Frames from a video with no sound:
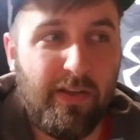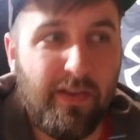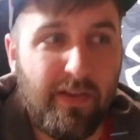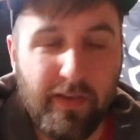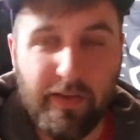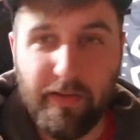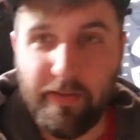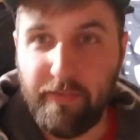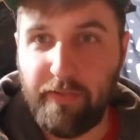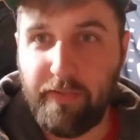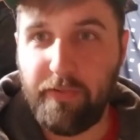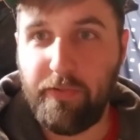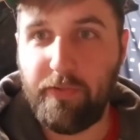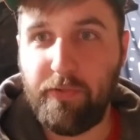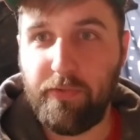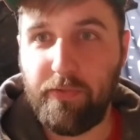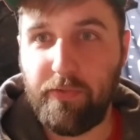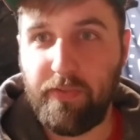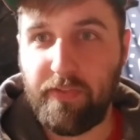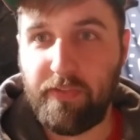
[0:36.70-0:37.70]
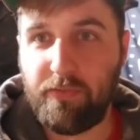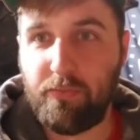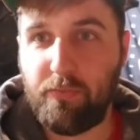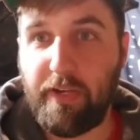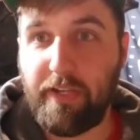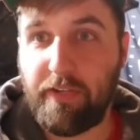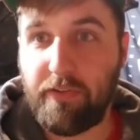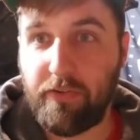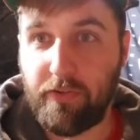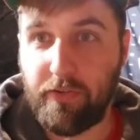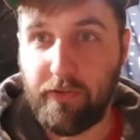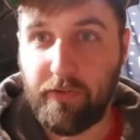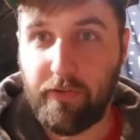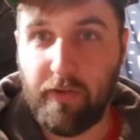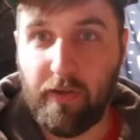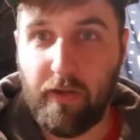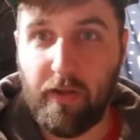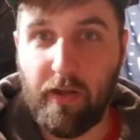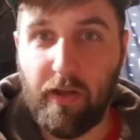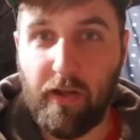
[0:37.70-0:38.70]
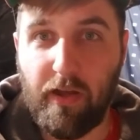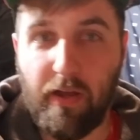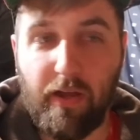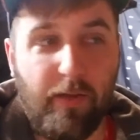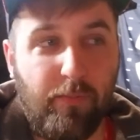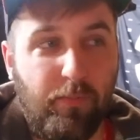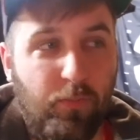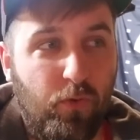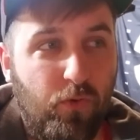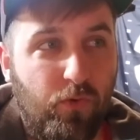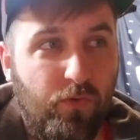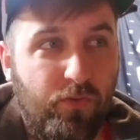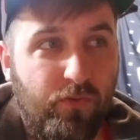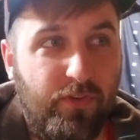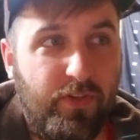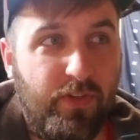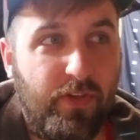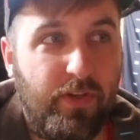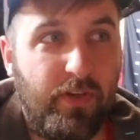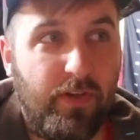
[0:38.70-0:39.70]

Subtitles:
until this winter. I moved